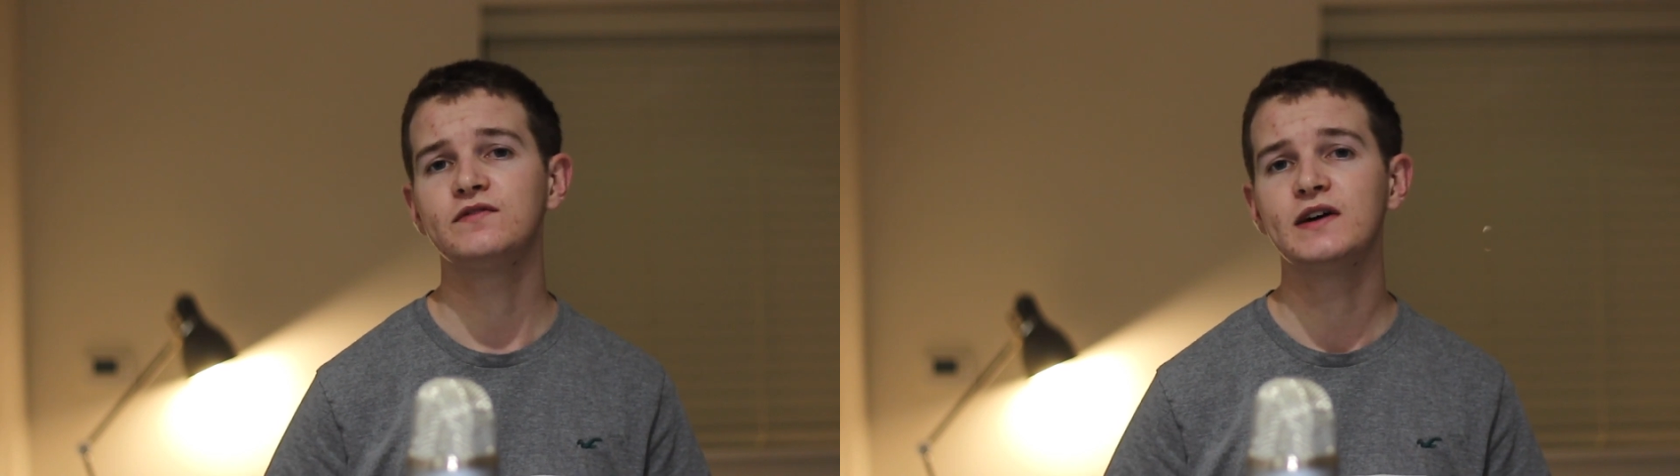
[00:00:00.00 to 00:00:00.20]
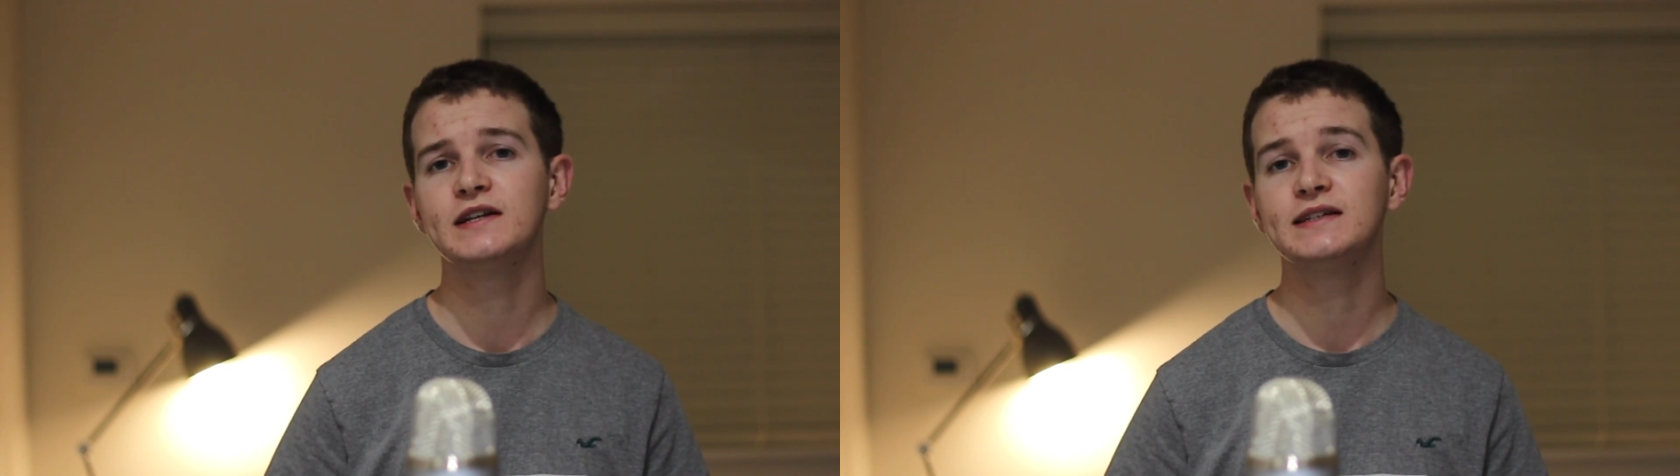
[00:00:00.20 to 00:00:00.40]

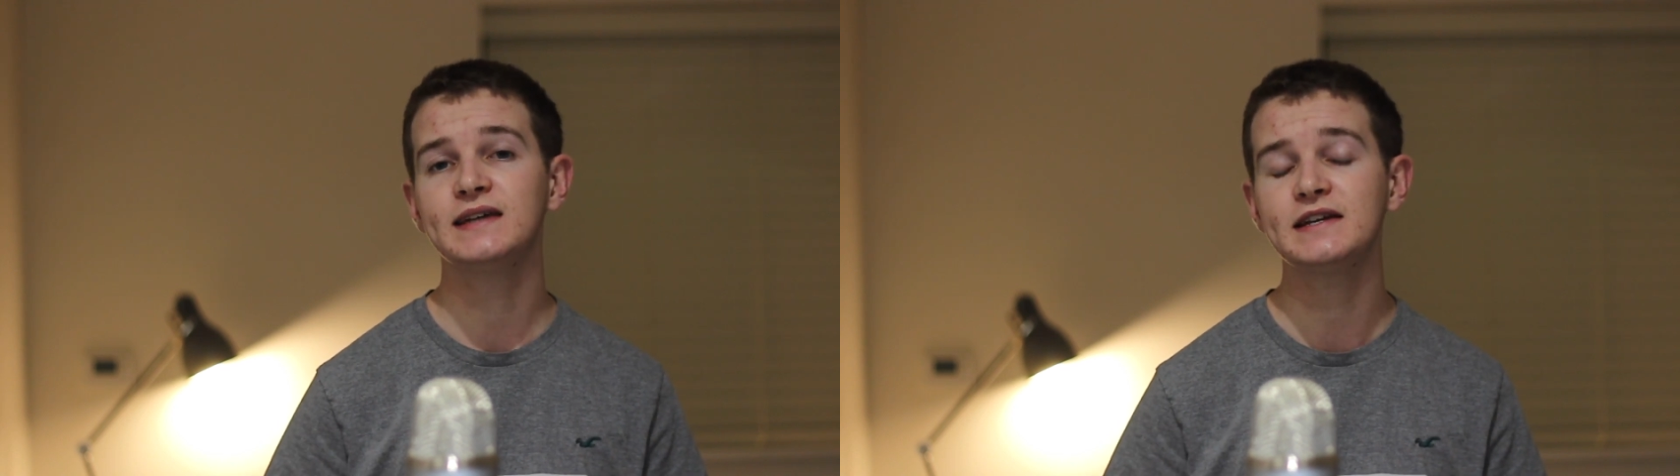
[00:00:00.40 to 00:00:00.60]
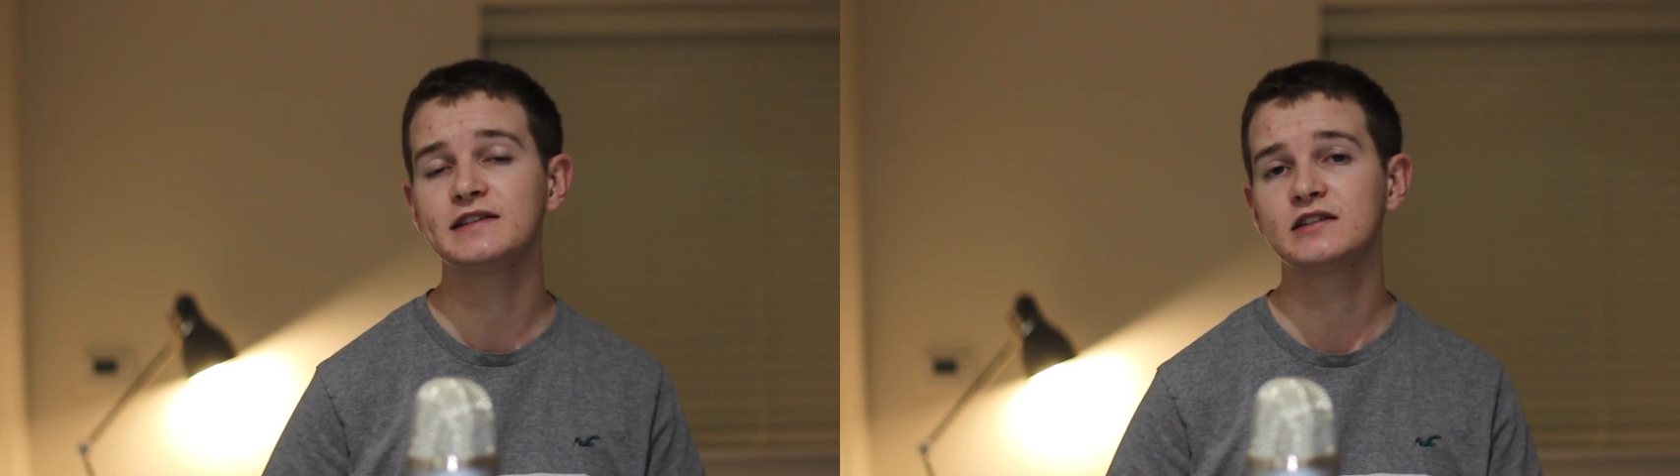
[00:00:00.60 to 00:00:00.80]
event
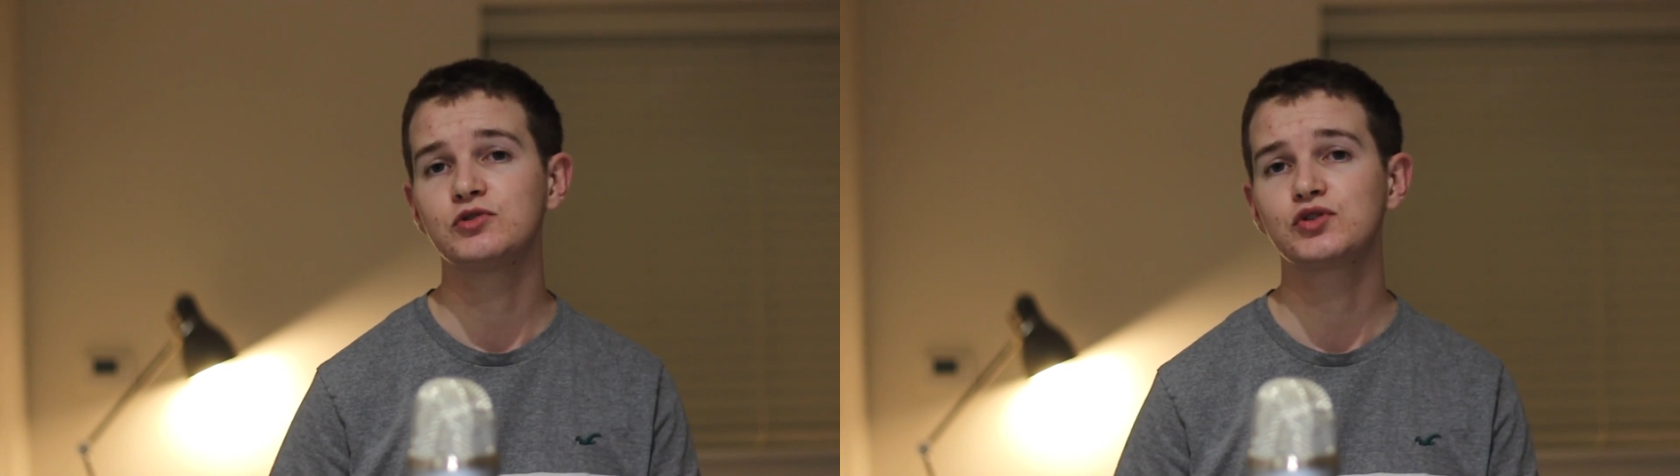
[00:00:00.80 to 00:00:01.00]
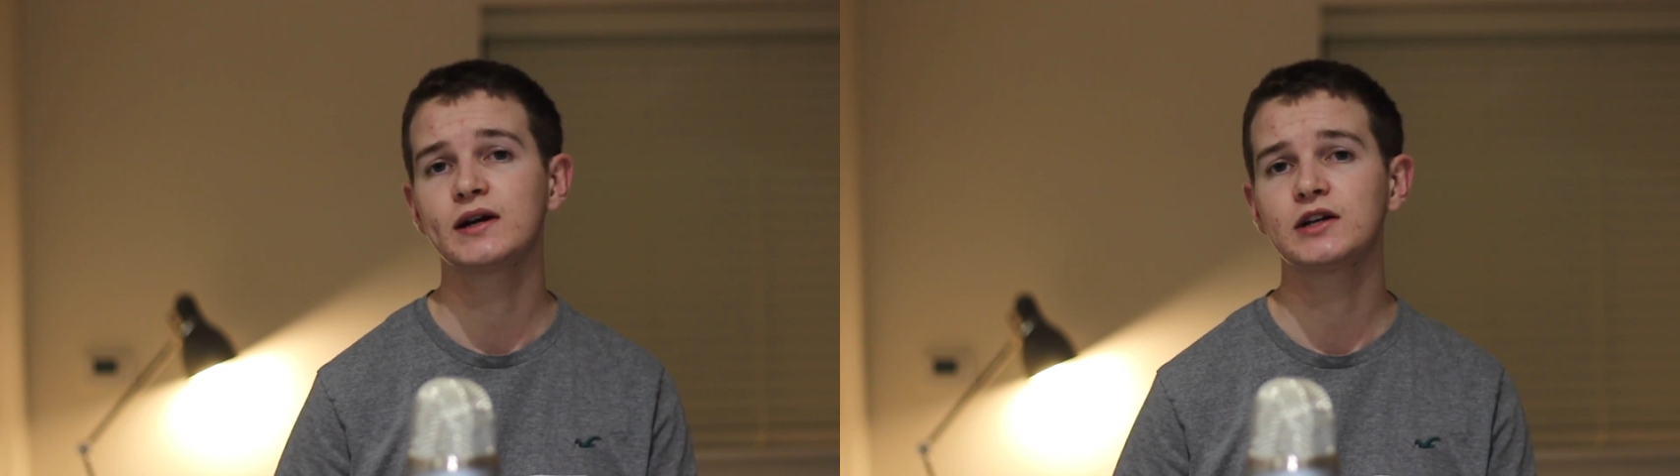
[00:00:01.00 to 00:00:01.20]
gains
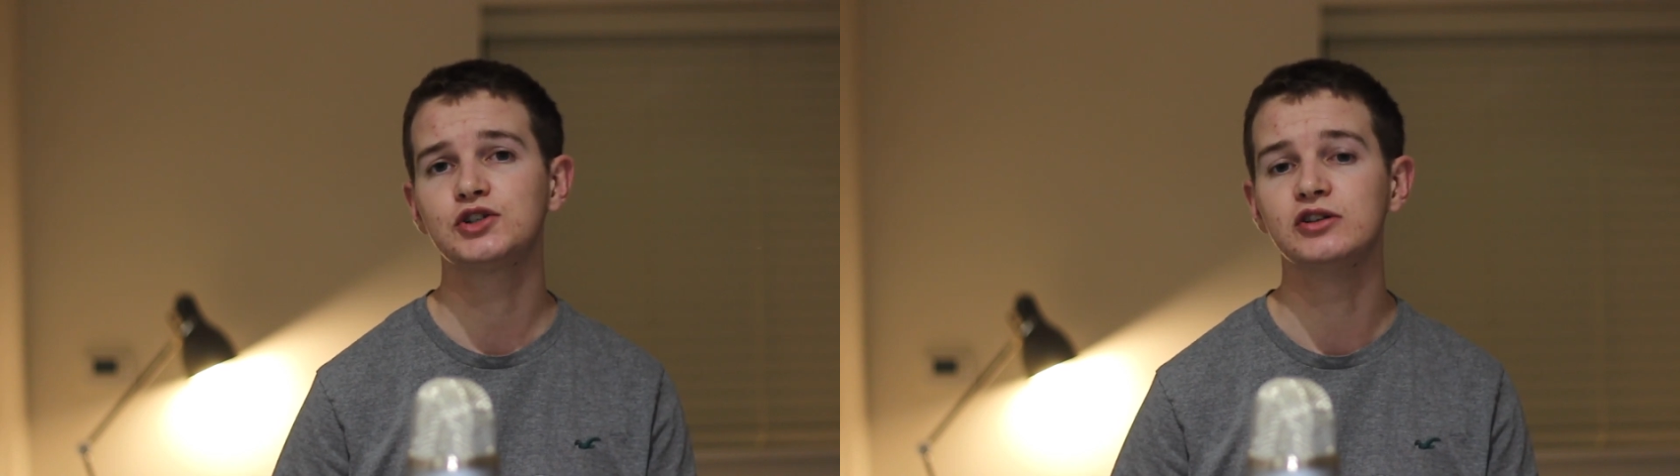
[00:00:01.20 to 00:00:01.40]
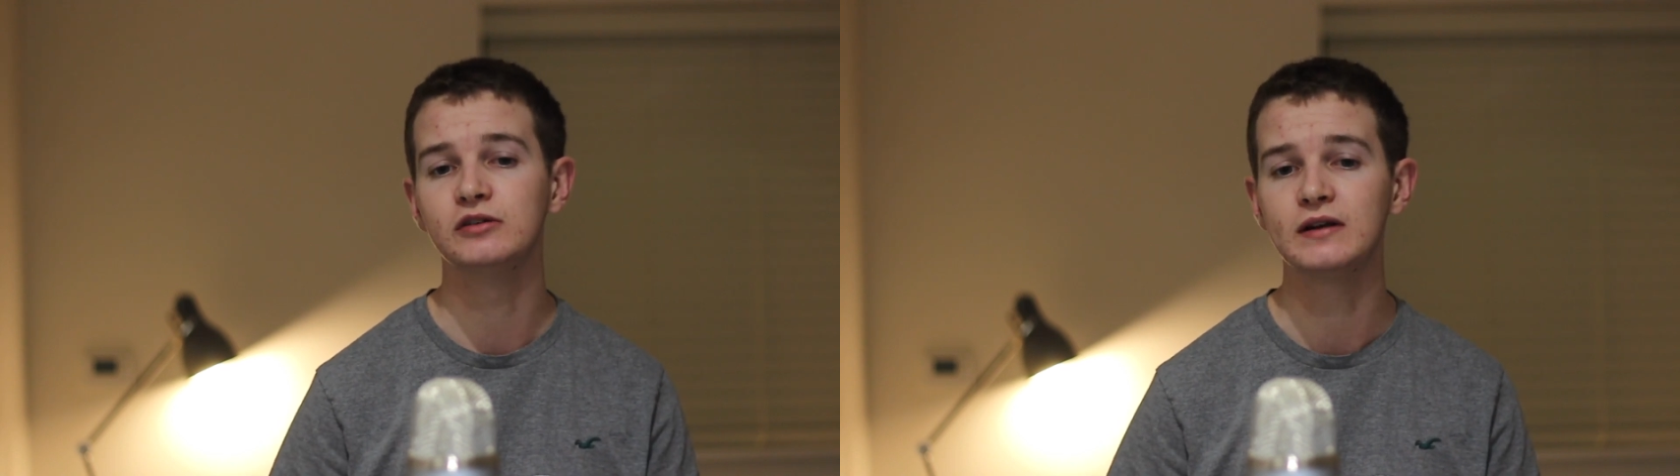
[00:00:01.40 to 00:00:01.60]
some
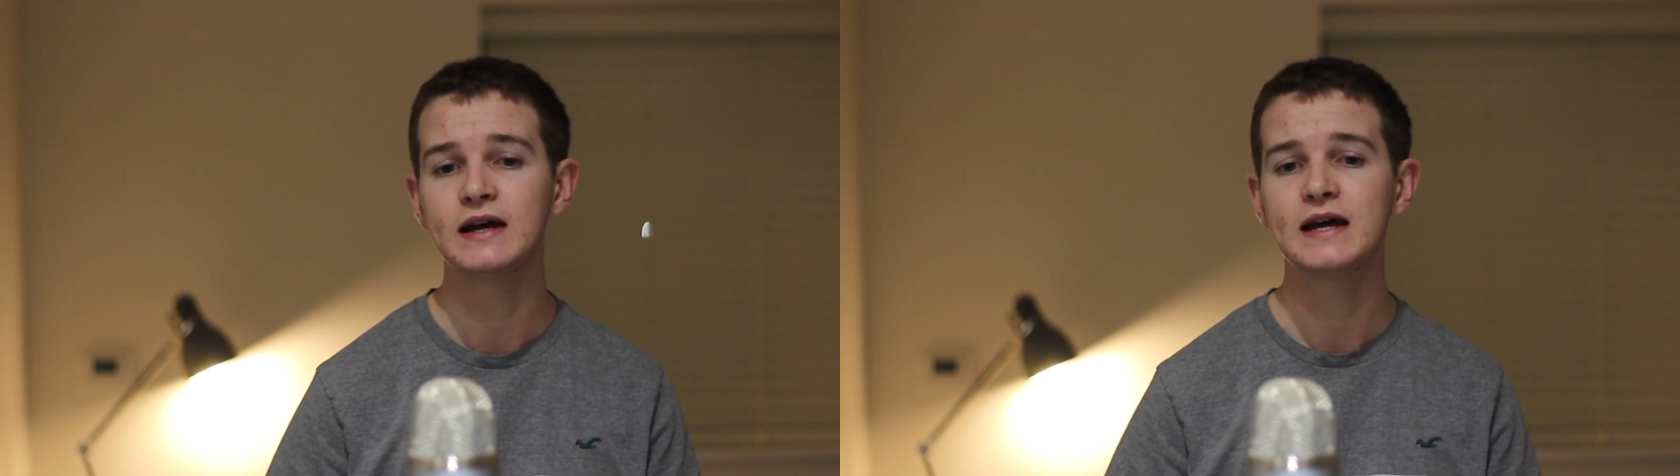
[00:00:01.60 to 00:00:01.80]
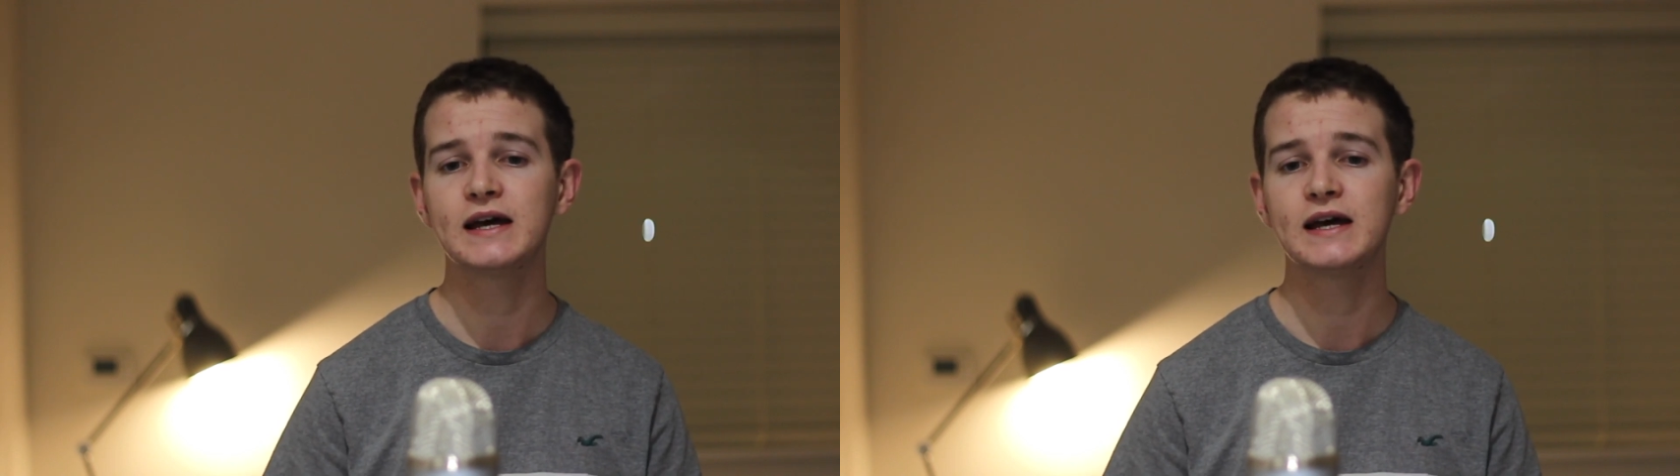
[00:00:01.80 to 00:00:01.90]
traction